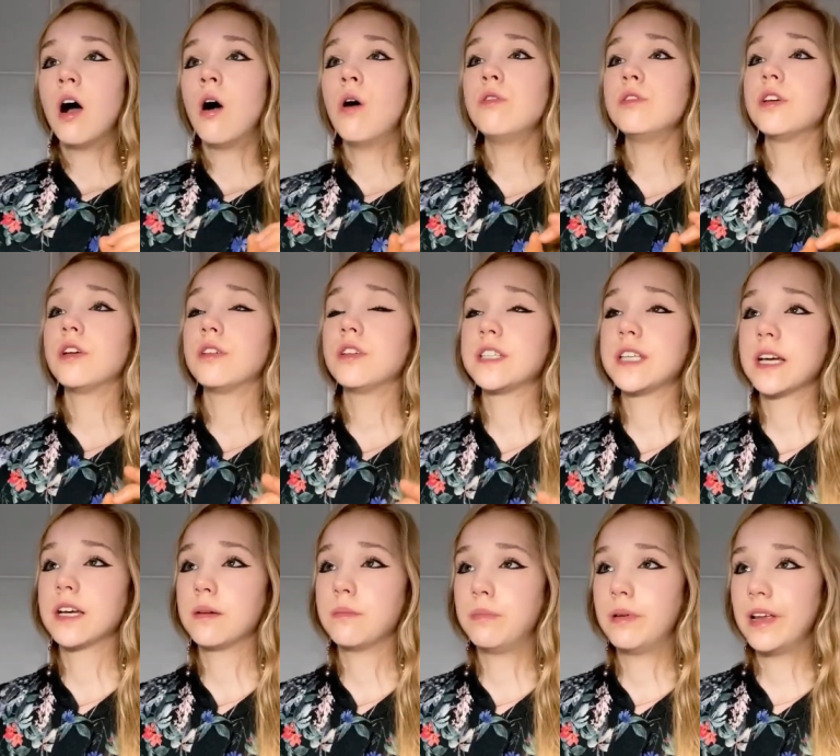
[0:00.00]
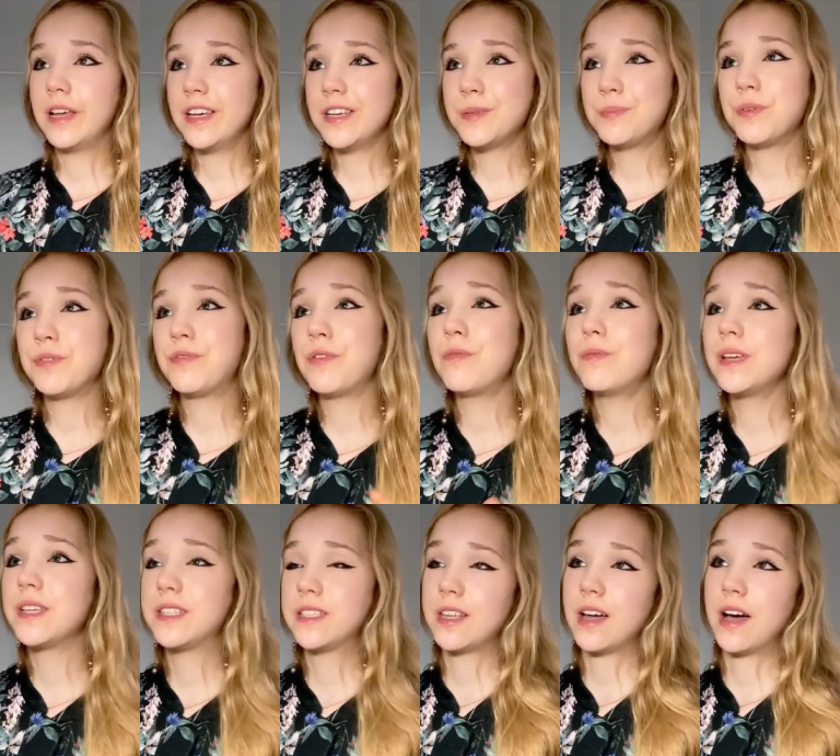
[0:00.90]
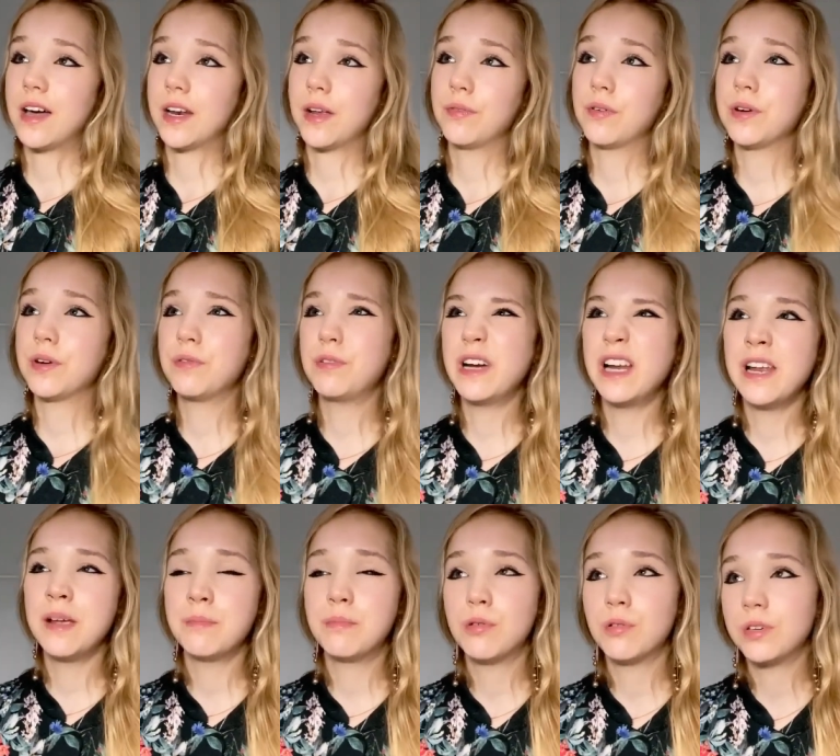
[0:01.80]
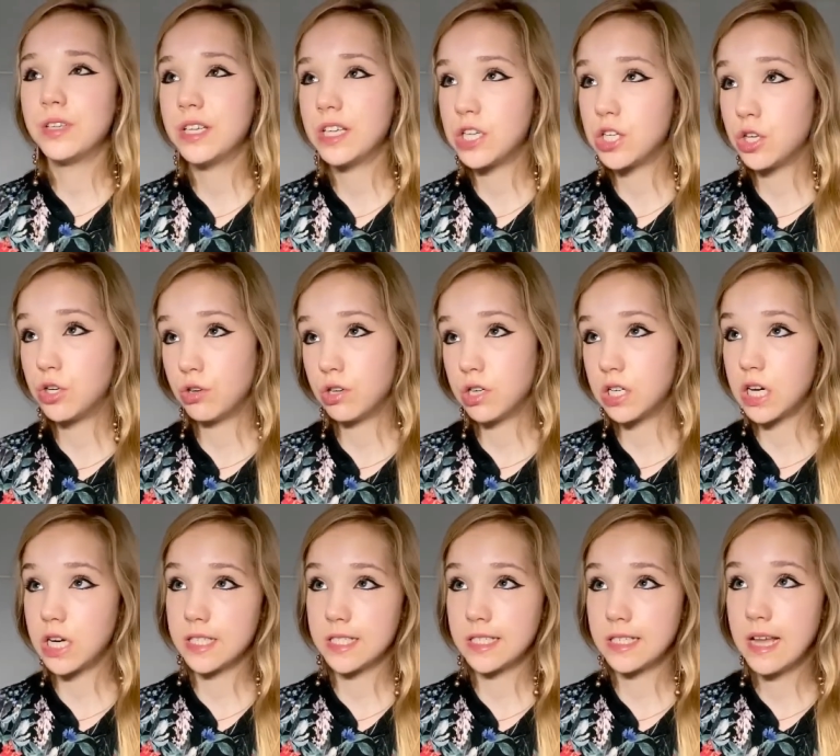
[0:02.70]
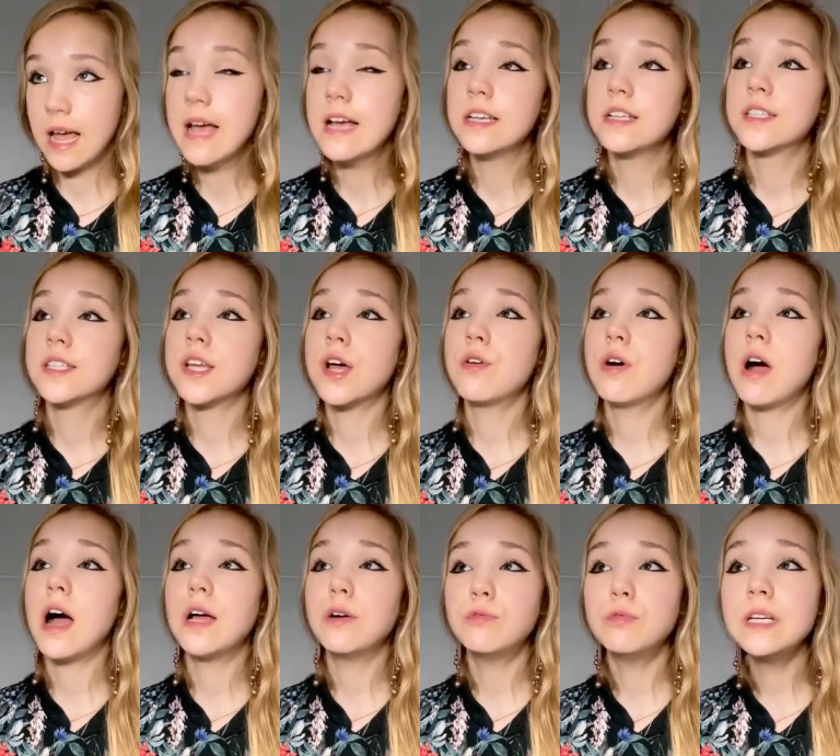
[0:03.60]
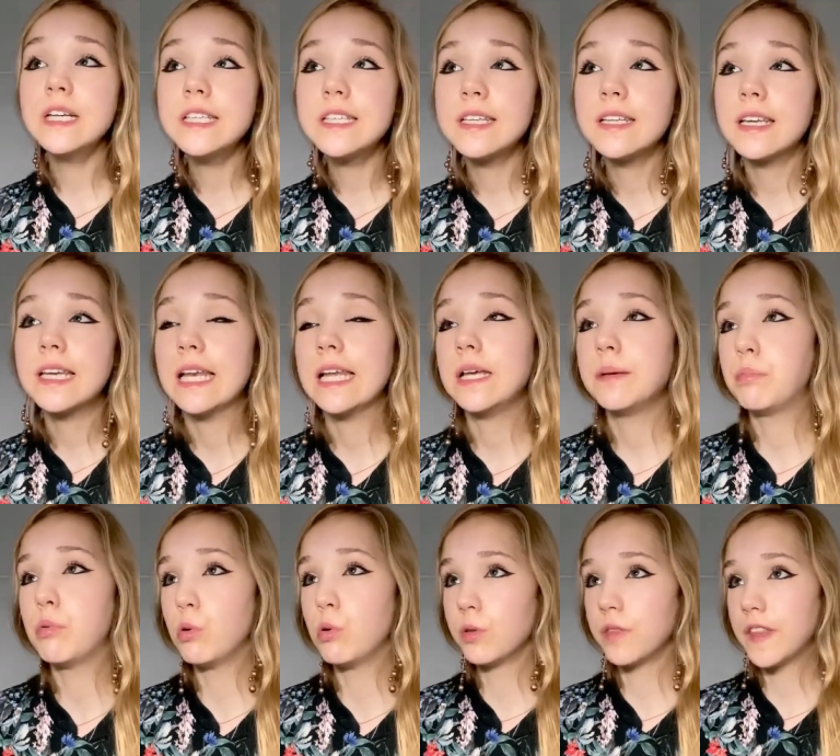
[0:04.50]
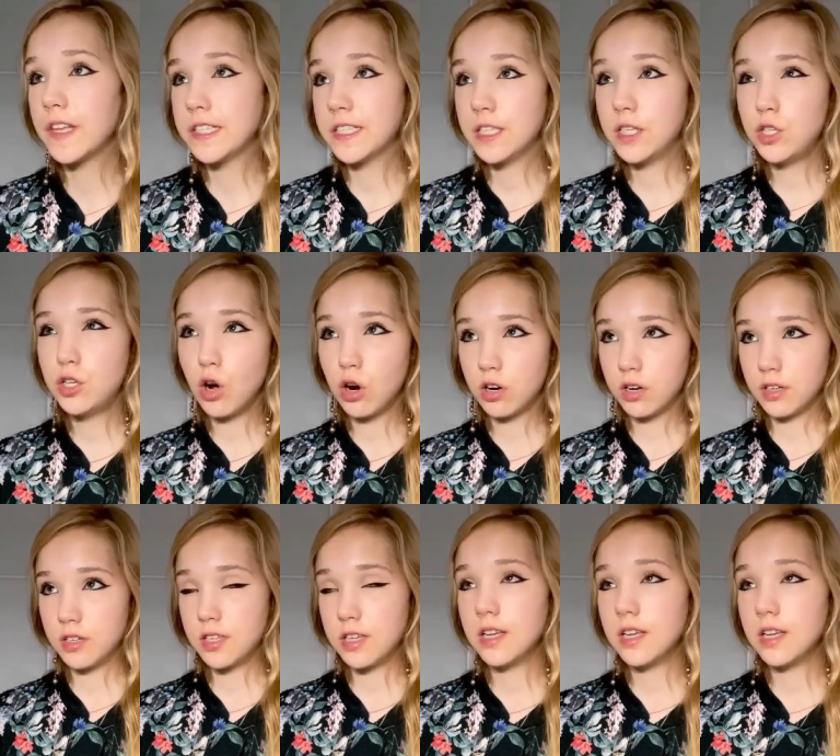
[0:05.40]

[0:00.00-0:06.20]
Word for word: Hold on a second, please. Before we start, I've got a really important issue to address. So I recently bought this yogurt